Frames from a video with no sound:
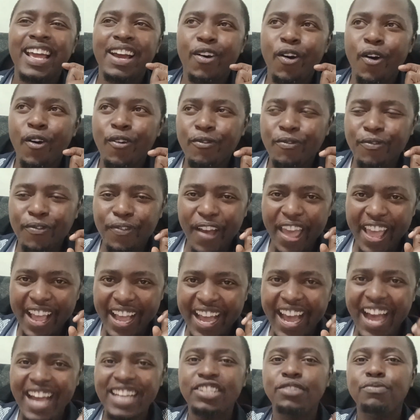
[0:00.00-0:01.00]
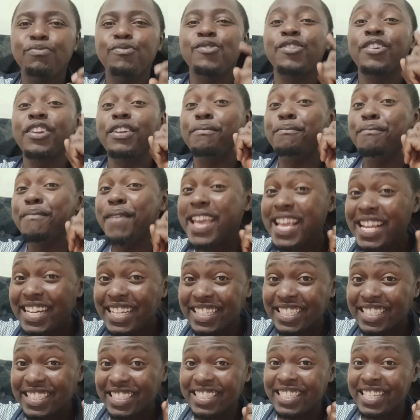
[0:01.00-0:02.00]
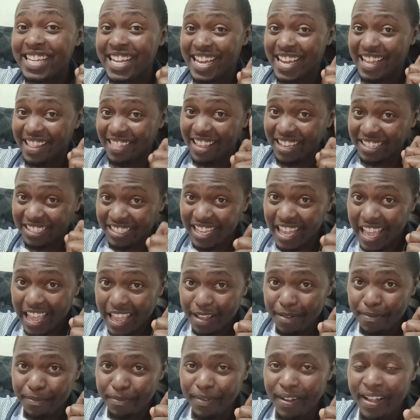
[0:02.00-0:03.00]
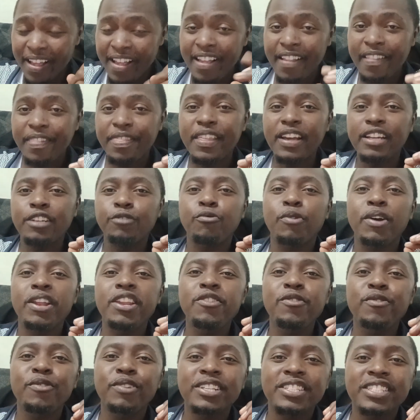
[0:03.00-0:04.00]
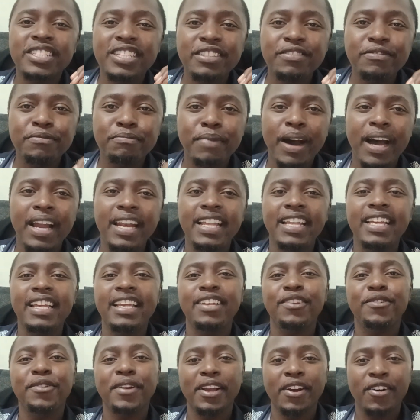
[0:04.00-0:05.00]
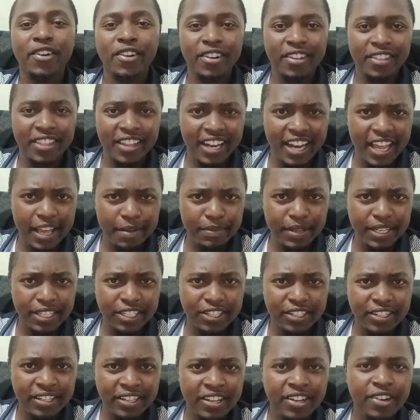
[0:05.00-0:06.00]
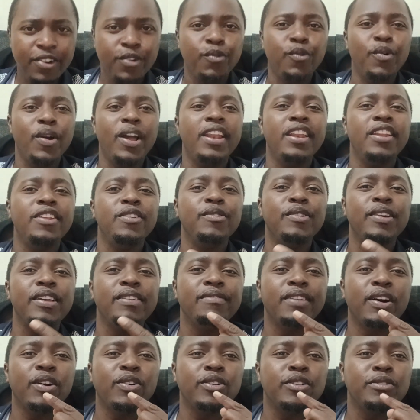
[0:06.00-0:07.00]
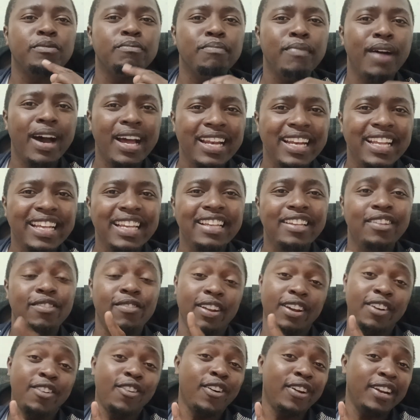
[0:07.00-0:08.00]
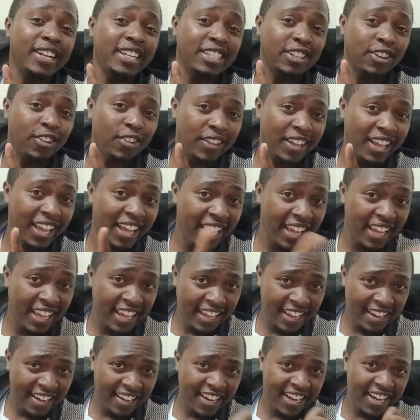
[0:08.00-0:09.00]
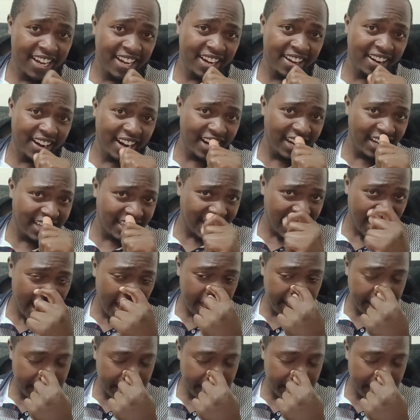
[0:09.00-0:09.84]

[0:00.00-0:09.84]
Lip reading: of a cash book remains the same, that when you receive money, you record on the debit. When you give out money, you record it on the credit side.